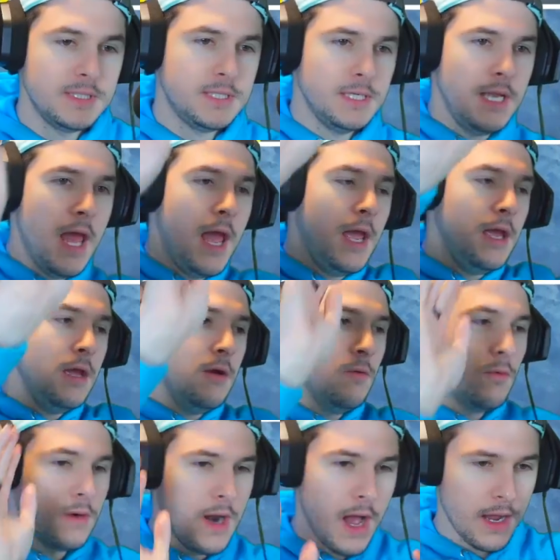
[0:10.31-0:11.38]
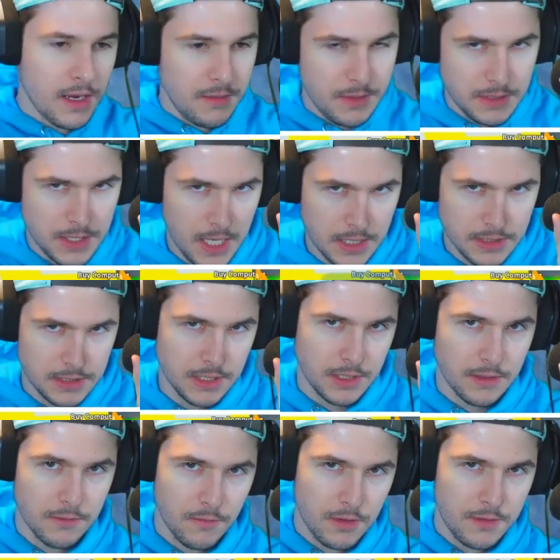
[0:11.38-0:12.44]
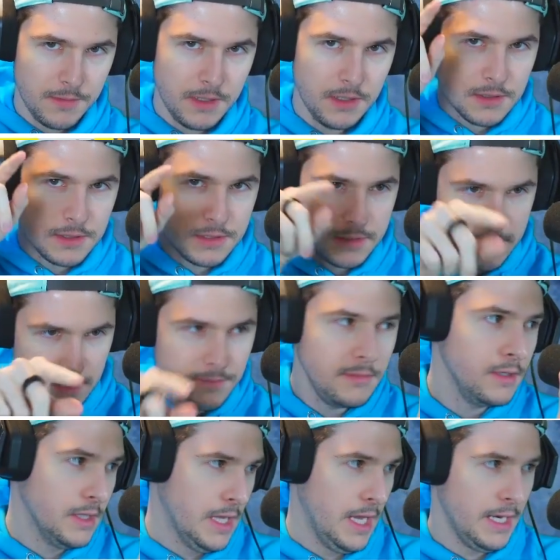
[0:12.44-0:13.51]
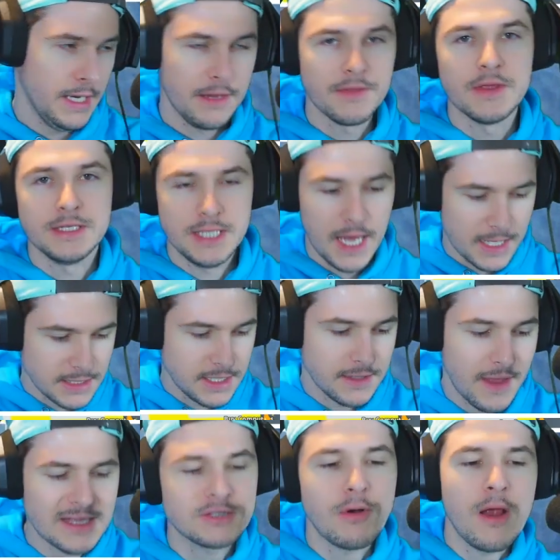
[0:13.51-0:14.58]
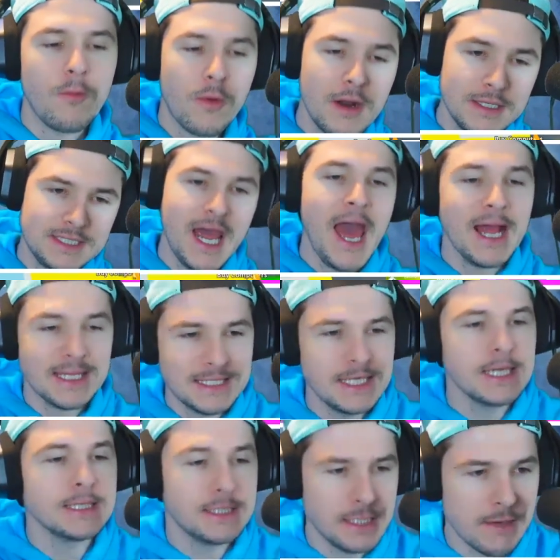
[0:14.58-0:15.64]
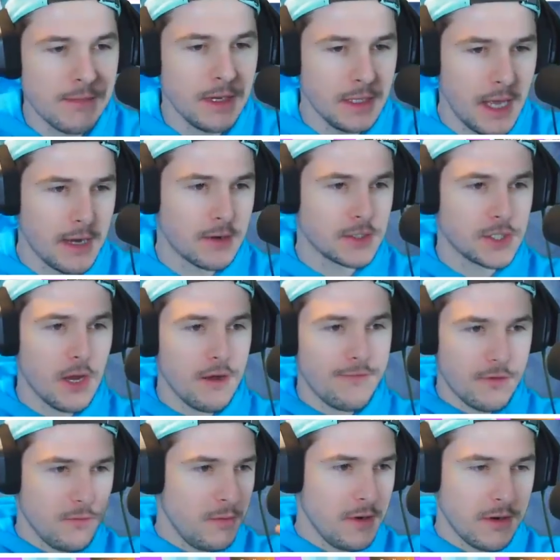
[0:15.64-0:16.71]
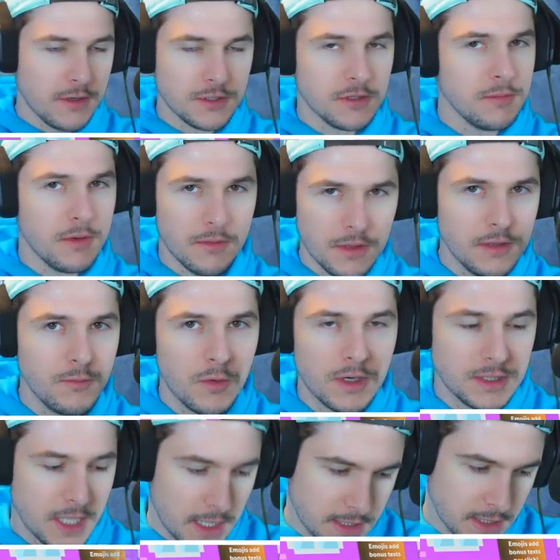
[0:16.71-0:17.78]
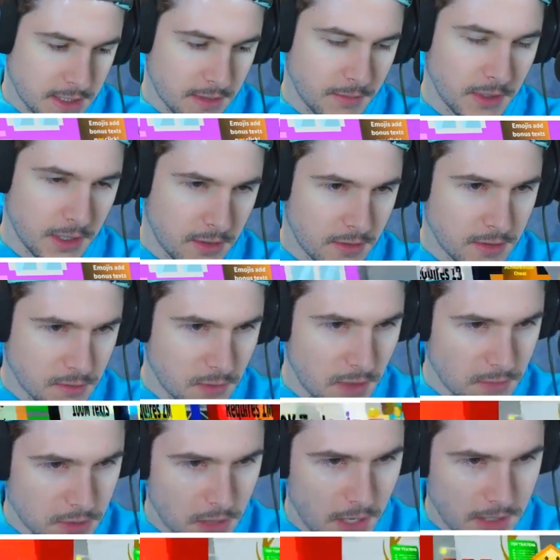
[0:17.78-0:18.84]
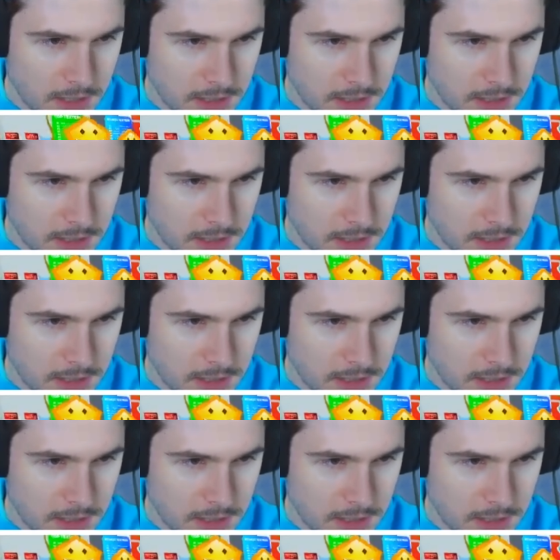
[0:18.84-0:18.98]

today, we're not gonna be texting. We're gonna be simulating the texting. That's right, we're in texting simulator. Sorry for the weird intro, but we're in texting simulator is what I was trying to